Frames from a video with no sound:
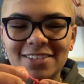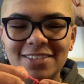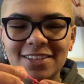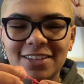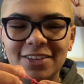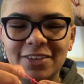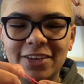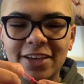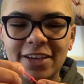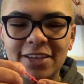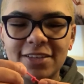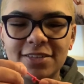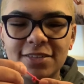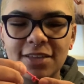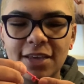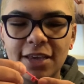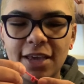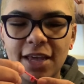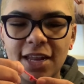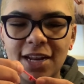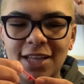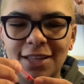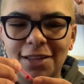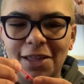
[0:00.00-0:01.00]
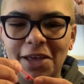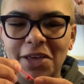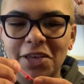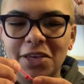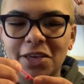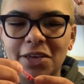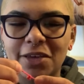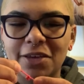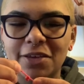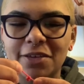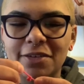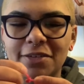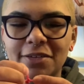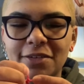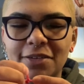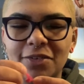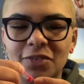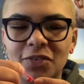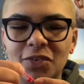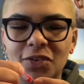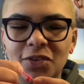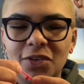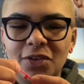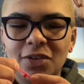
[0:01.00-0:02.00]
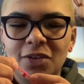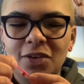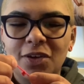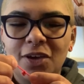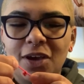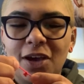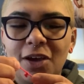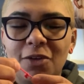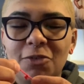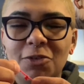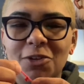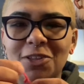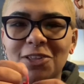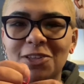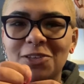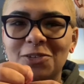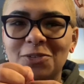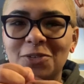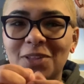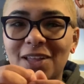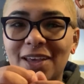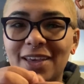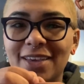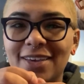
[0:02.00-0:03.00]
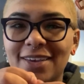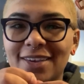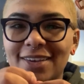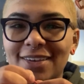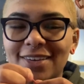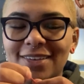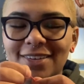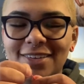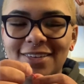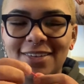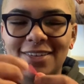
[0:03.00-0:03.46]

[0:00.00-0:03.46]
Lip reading: you guys. I kind of like it. I really do like it.